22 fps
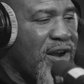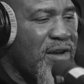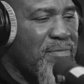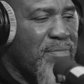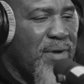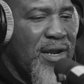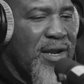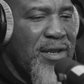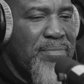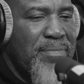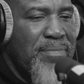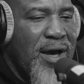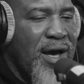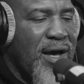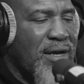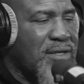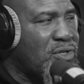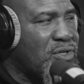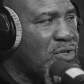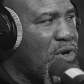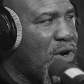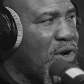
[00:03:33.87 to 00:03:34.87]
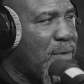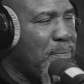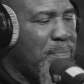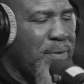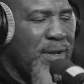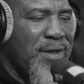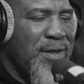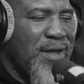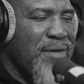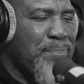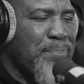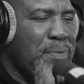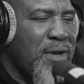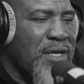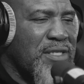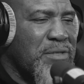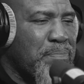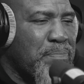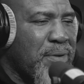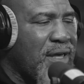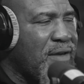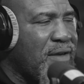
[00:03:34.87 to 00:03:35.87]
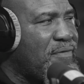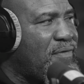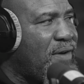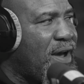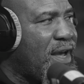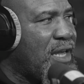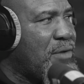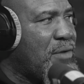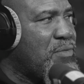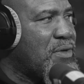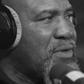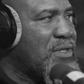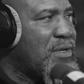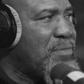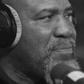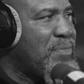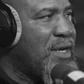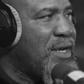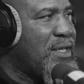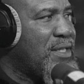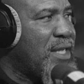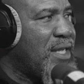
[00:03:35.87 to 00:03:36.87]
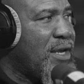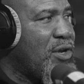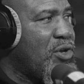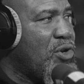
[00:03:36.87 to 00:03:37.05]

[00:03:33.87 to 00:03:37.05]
Everybody boxed, you know, and plus play fighting was a big thing.